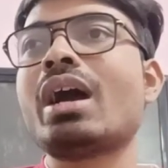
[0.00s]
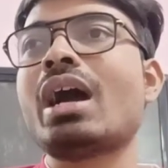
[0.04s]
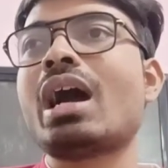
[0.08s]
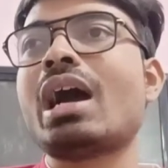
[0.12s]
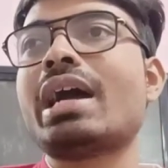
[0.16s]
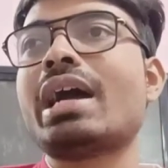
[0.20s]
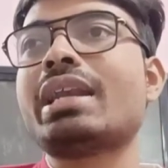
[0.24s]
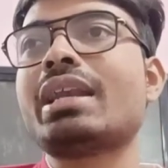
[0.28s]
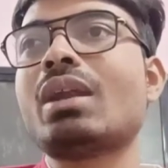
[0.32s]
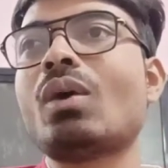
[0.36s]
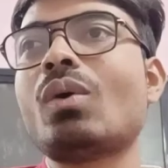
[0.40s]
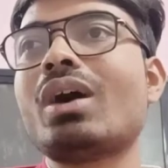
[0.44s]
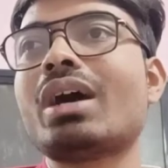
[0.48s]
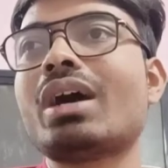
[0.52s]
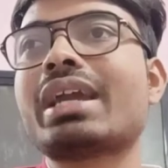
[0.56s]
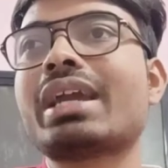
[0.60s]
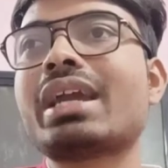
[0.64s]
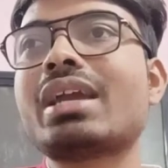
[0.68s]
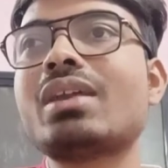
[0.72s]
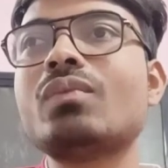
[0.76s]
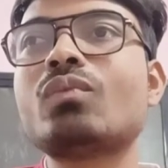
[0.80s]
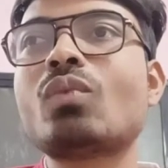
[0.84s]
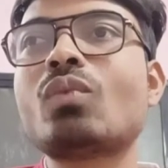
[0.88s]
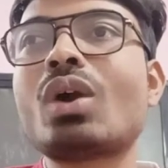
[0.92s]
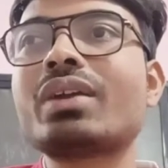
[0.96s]
now
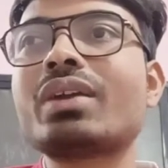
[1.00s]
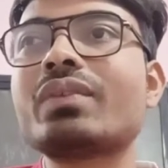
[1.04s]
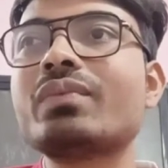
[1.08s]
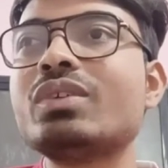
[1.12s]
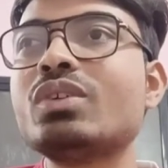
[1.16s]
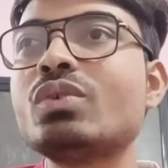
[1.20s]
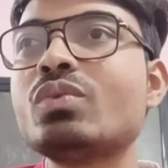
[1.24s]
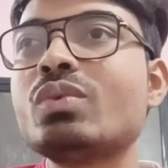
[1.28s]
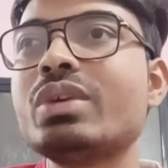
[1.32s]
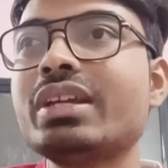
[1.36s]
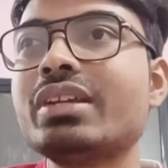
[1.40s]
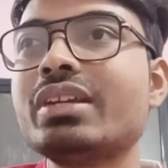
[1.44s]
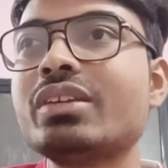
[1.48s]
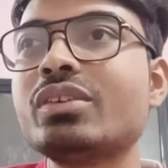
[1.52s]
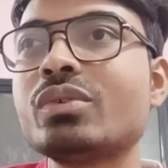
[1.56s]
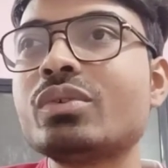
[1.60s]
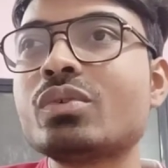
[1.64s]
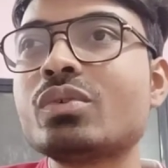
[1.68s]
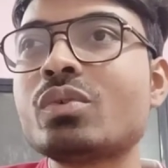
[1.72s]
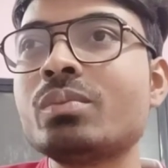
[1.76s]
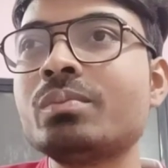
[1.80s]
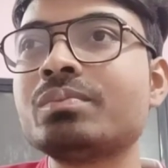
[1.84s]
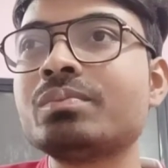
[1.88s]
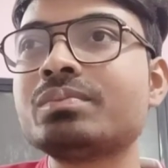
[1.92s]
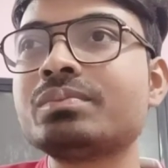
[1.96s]
again what you need to
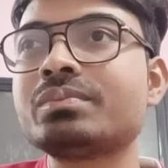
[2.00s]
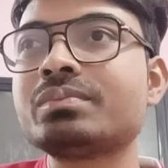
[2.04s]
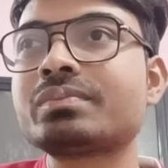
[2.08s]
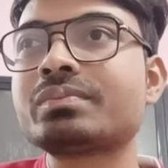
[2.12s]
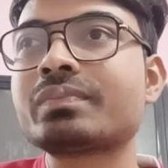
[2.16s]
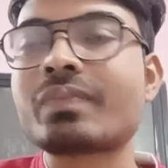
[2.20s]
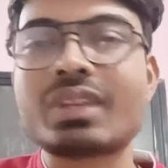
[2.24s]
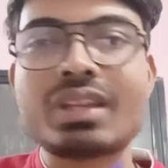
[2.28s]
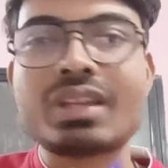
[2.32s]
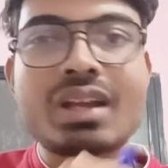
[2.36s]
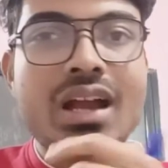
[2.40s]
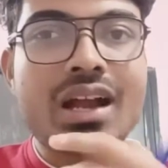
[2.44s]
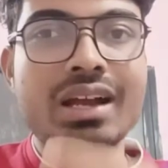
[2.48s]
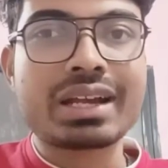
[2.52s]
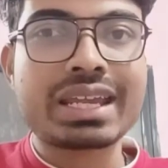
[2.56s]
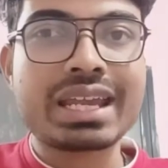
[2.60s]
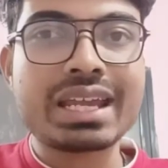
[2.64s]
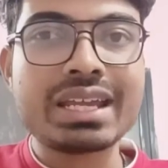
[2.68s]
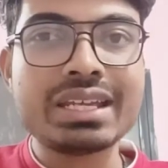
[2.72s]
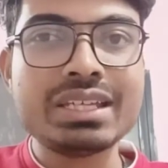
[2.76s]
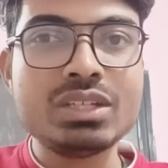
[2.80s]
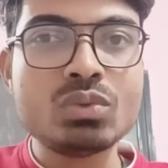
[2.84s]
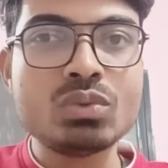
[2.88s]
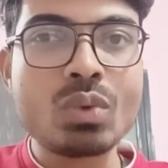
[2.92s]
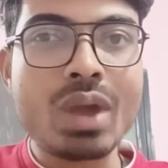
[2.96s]
do, again
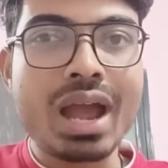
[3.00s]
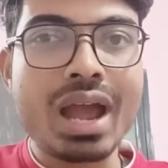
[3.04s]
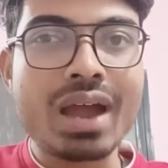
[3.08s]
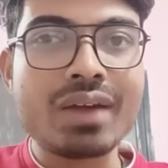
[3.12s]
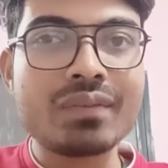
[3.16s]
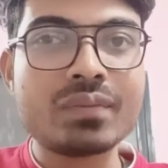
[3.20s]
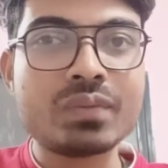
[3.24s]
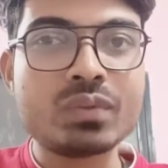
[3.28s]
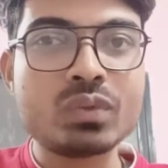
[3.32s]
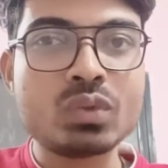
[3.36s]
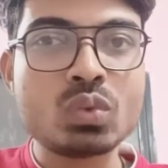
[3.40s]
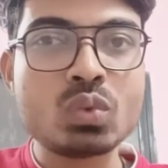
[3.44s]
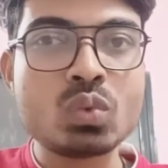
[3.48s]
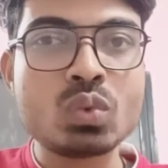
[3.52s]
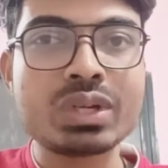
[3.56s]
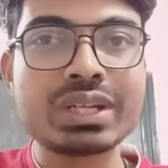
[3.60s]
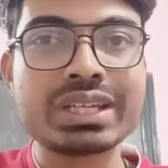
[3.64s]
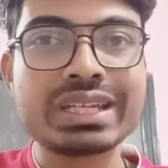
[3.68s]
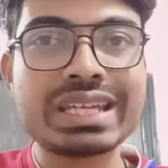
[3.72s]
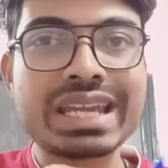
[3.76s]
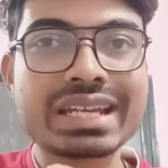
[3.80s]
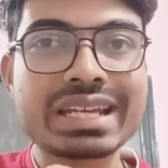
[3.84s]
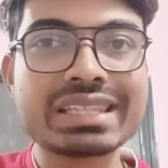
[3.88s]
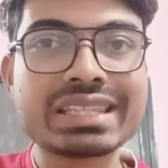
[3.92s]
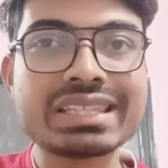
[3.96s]
you have to
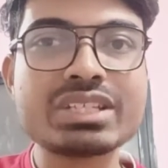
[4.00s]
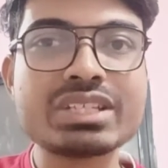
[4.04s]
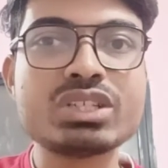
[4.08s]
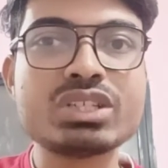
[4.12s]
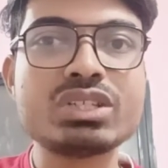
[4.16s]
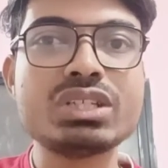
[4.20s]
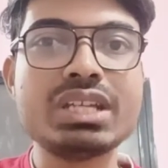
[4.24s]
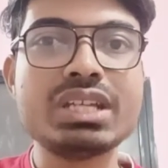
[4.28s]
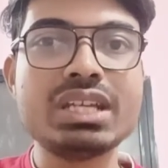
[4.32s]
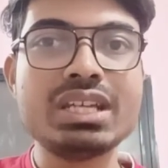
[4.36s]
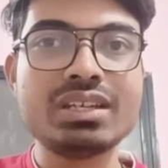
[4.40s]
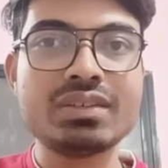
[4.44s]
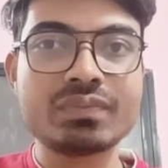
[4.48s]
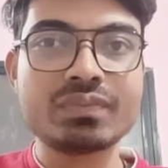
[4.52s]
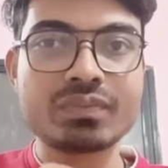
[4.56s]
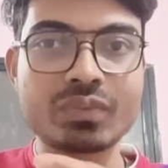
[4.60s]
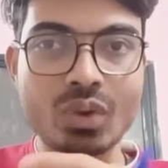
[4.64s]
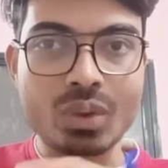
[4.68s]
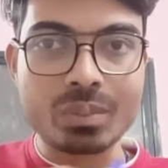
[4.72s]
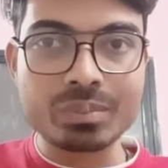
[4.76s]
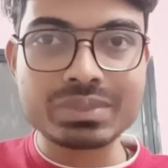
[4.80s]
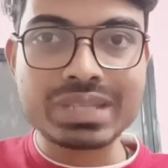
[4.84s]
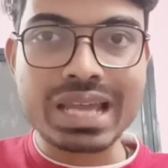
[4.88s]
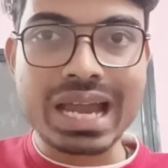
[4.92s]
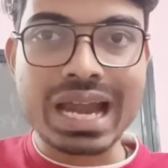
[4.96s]
get the sheet
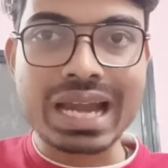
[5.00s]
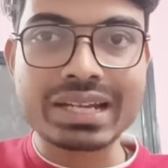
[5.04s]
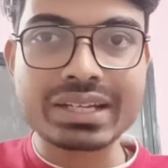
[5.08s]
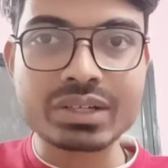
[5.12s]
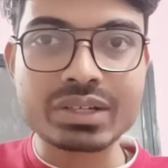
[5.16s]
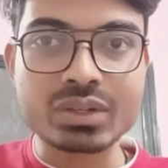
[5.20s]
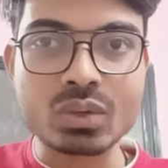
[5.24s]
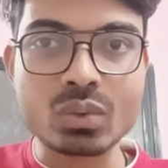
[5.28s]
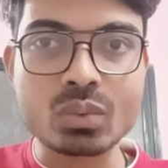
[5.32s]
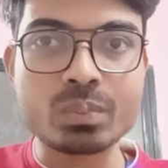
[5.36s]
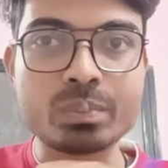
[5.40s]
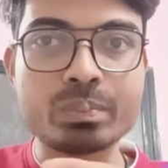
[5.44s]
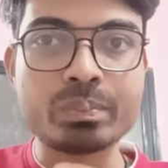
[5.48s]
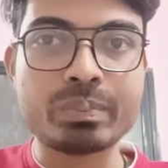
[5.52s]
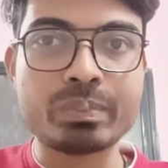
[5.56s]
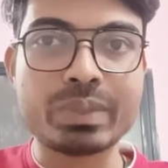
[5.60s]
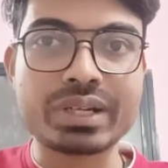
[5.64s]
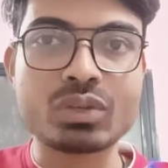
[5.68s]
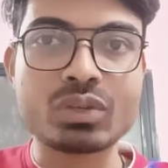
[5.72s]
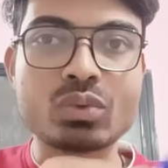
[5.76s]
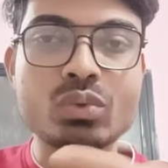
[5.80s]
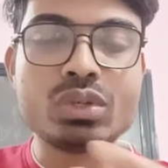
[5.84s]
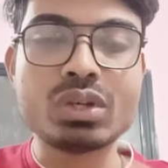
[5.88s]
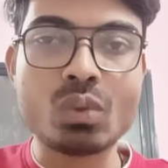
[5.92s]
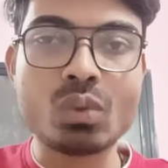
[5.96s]
from that
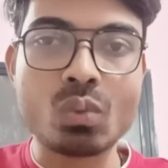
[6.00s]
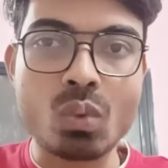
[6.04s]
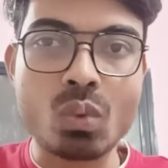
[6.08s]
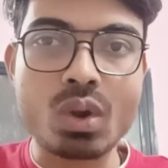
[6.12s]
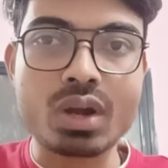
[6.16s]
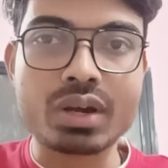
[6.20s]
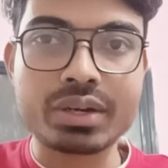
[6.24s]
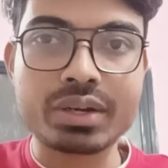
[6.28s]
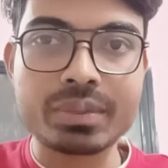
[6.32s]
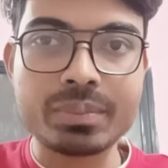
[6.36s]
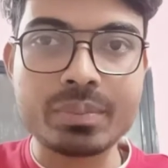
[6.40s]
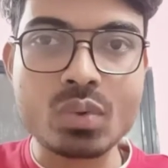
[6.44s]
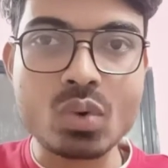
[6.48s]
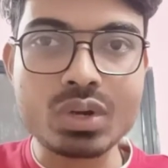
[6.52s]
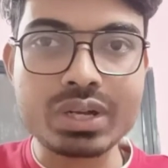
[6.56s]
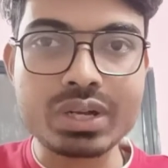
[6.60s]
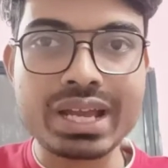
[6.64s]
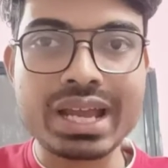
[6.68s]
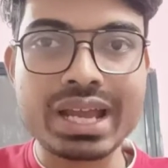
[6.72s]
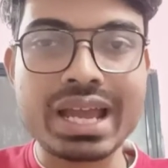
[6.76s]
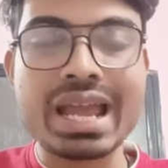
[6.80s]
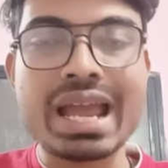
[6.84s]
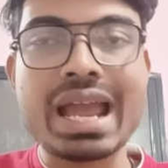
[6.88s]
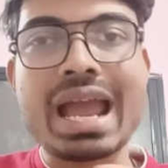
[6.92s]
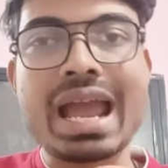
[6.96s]
particular workbook,
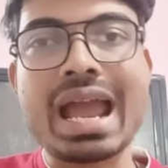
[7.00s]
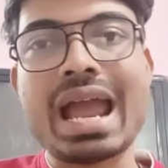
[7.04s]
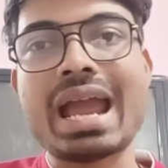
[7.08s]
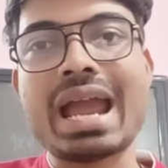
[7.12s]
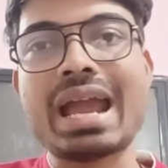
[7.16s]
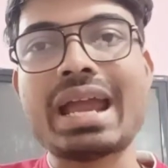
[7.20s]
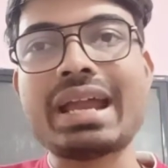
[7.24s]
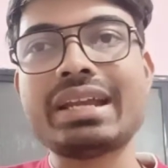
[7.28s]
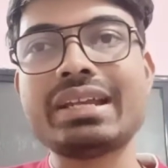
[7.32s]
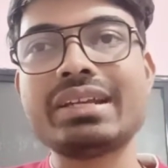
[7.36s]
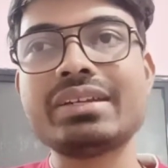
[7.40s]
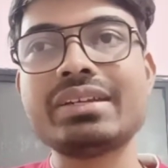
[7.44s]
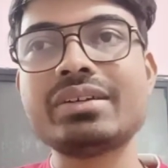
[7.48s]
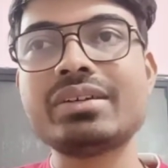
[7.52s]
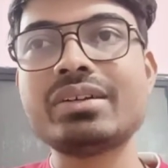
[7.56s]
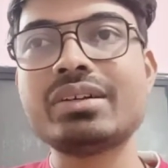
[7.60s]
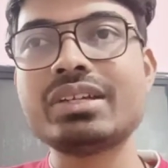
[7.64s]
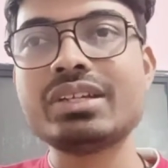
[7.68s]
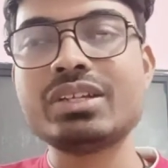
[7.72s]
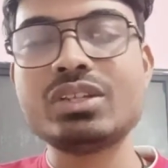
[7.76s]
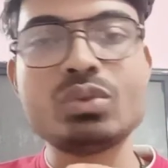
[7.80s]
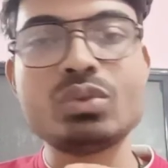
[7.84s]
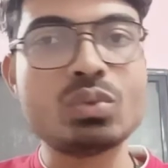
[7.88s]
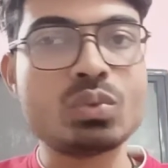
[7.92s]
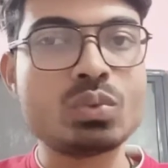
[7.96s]
and
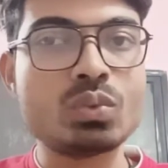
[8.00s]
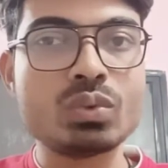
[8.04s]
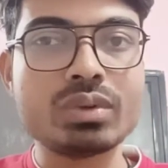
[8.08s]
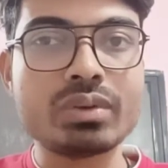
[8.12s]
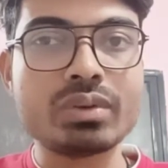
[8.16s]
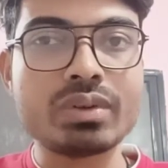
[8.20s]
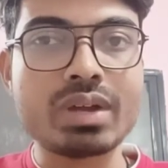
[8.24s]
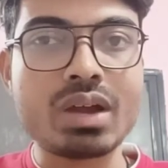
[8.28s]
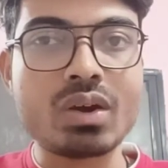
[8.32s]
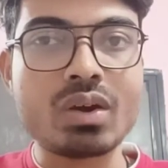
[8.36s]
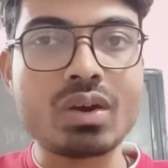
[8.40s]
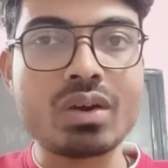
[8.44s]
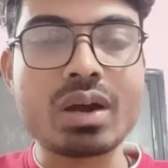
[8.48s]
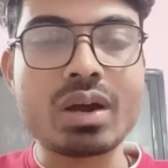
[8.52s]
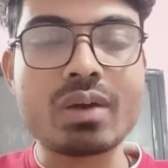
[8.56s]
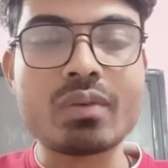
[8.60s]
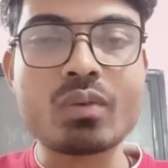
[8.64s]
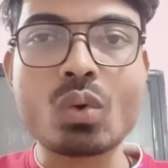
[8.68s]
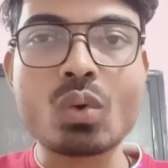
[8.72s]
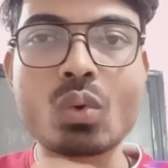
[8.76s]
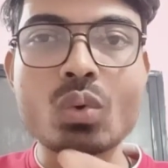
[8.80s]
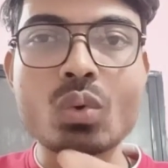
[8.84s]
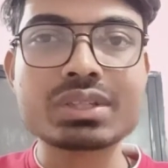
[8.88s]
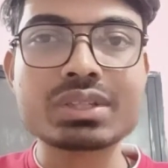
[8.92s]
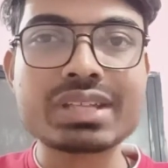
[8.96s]
you
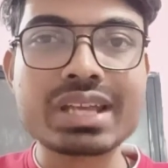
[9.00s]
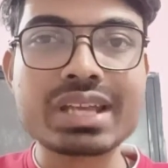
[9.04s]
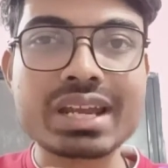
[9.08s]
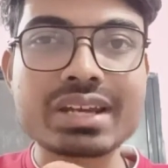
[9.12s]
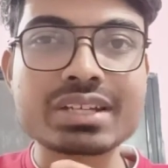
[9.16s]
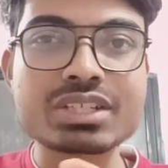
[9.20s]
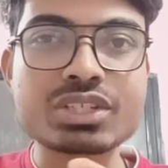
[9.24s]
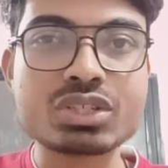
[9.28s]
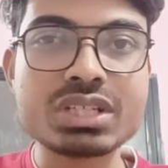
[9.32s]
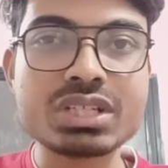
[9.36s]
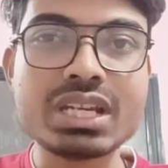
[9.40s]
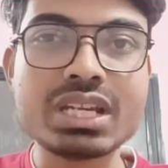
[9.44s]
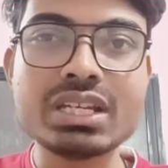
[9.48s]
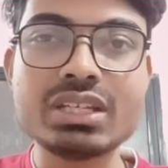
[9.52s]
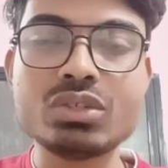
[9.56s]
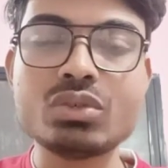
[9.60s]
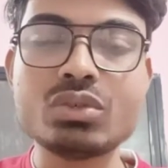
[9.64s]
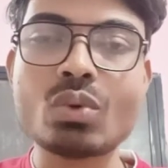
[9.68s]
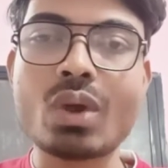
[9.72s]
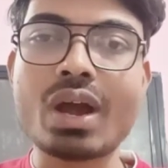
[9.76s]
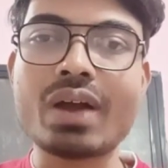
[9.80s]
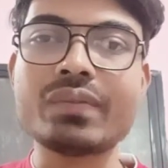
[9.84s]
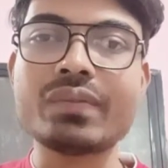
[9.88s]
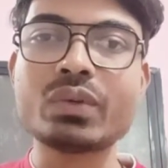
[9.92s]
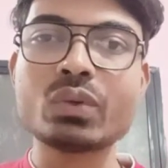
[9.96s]
over their sheet you
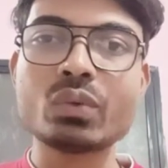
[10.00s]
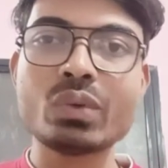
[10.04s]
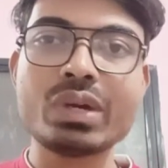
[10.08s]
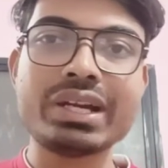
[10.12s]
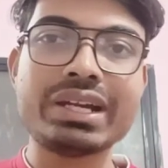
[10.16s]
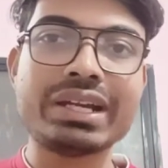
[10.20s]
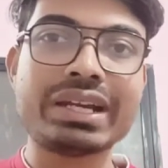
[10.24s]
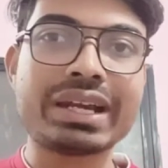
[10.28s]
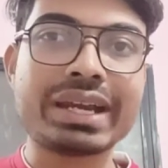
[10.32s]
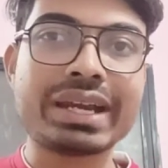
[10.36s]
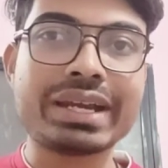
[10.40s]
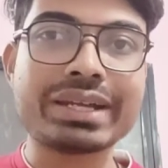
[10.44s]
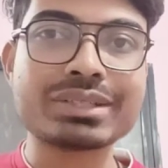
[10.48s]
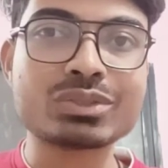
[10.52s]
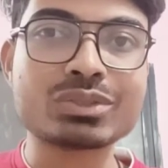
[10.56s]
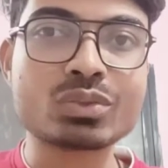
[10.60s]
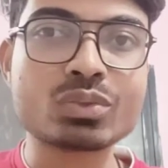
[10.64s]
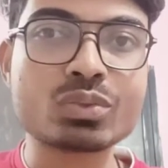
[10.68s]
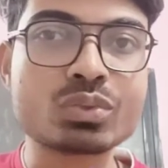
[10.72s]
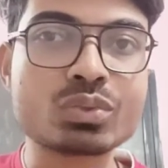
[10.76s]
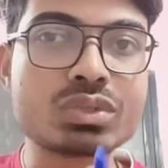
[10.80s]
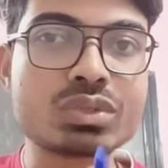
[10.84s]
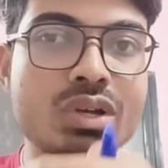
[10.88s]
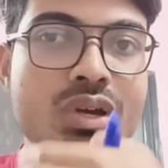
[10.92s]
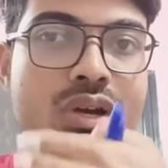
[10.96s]
have to iterate through the